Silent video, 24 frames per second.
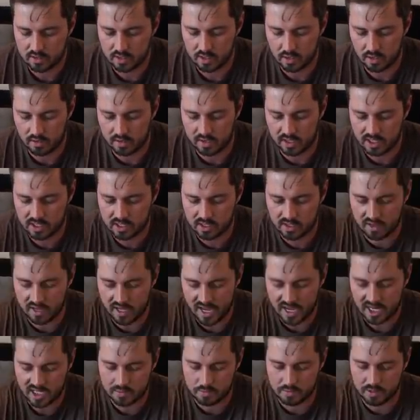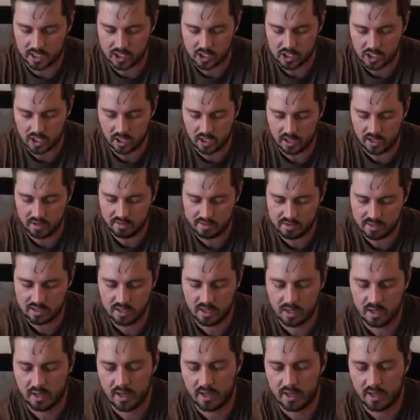So these are the Expedition gloves.